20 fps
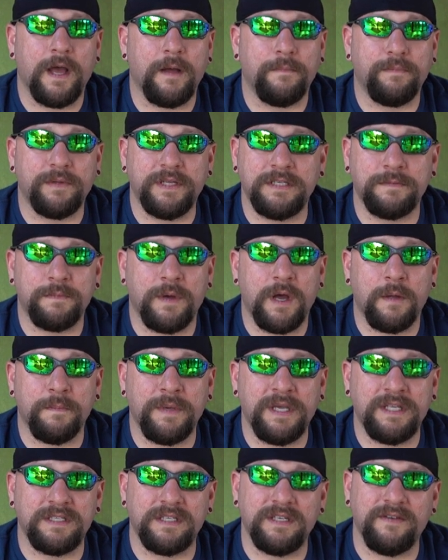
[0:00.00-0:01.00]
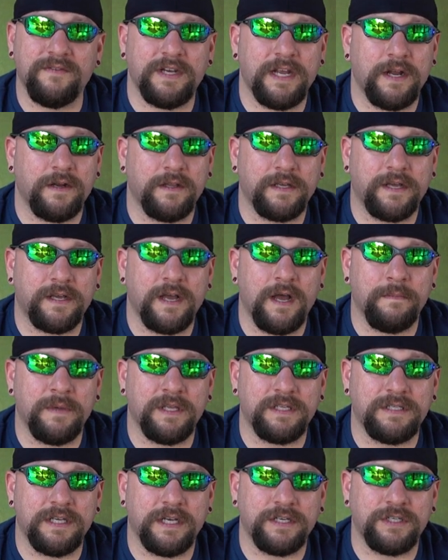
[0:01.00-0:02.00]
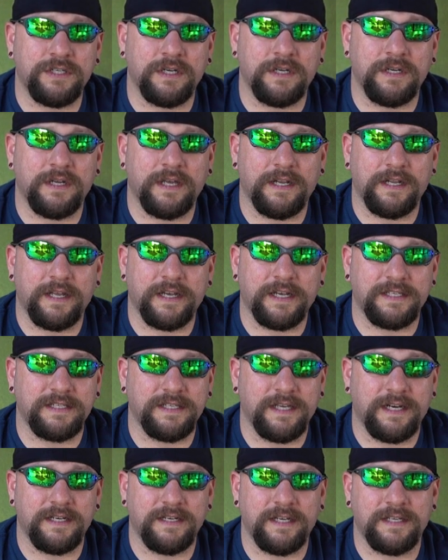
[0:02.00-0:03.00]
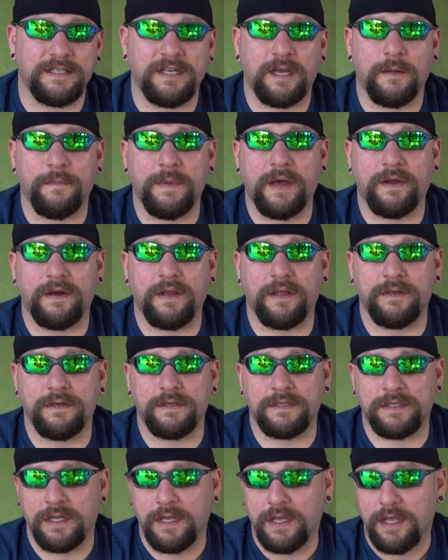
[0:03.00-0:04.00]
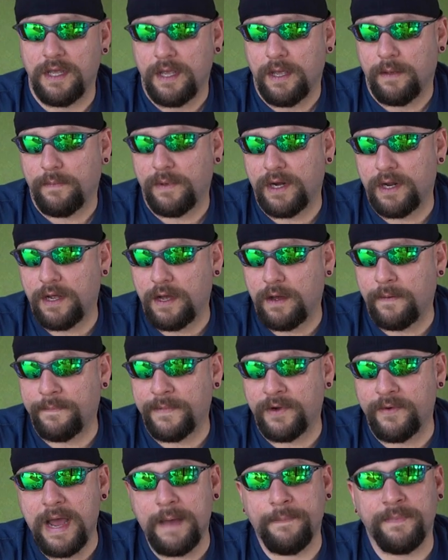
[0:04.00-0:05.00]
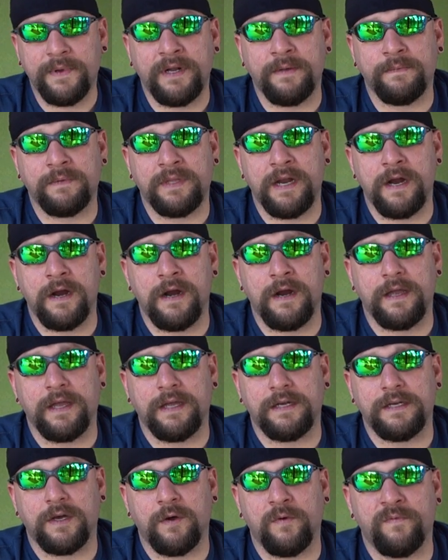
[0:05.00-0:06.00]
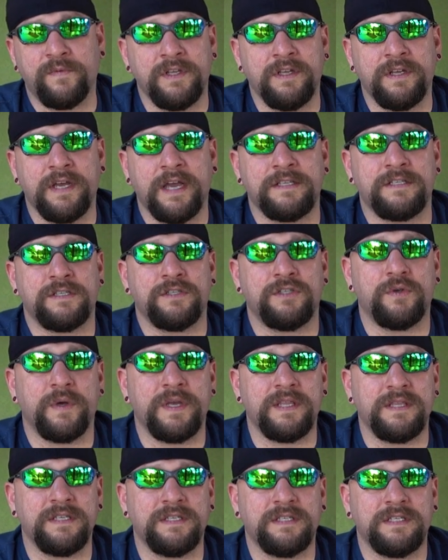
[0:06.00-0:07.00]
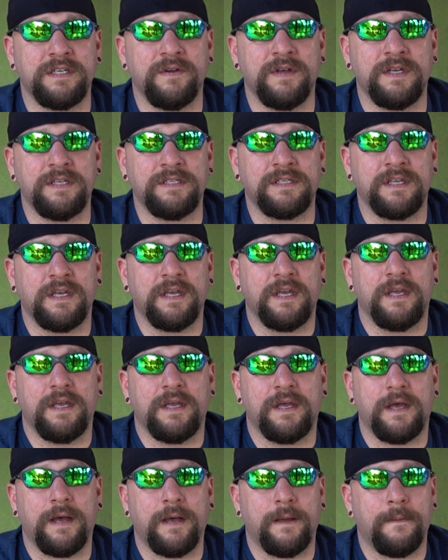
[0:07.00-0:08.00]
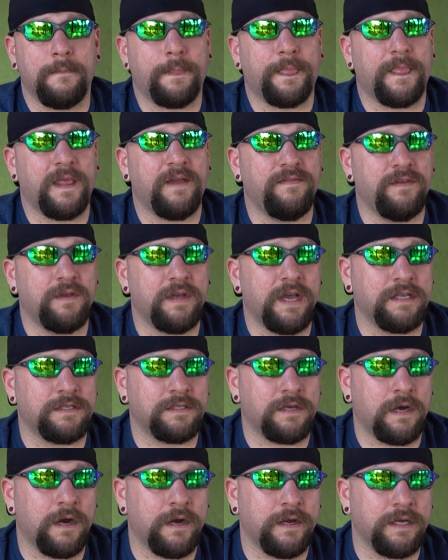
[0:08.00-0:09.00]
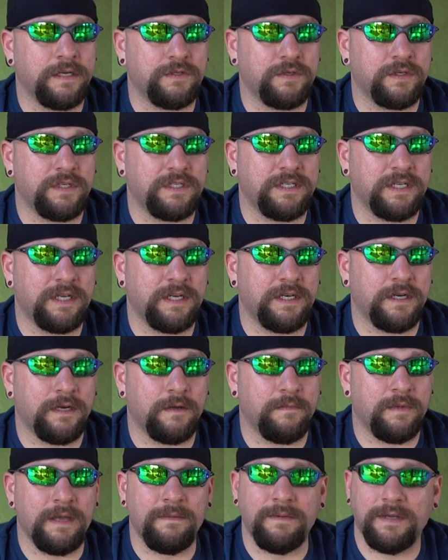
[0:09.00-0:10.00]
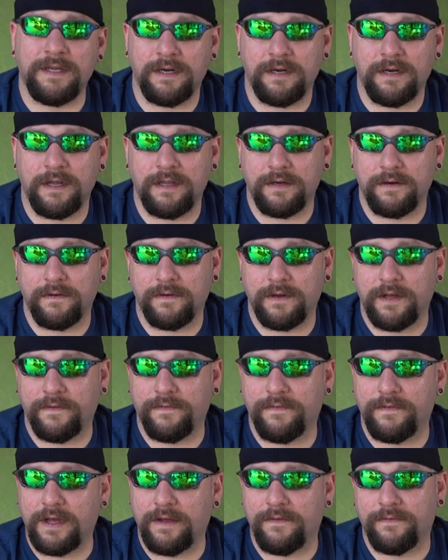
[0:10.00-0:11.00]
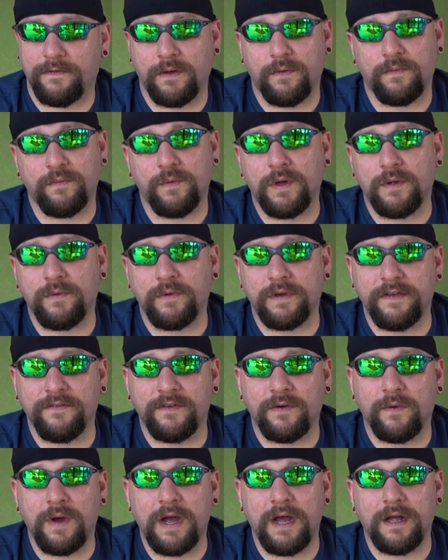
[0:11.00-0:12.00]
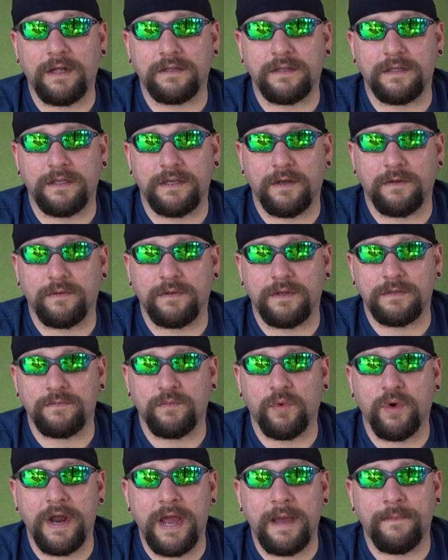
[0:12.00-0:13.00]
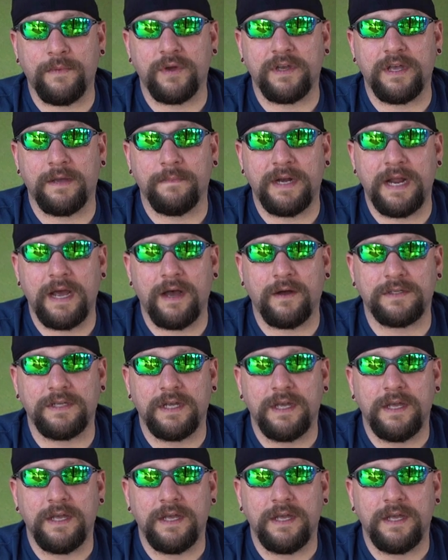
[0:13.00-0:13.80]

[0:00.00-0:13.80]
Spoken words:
please by all means leave it down in the comment section, and like I said, it does help out others. But I'm going to wrap it up there, and hopefully you guys enjoyed this series. If you guys are interested, maybe in another, well, we'll give it a while. There's more ammo coming out,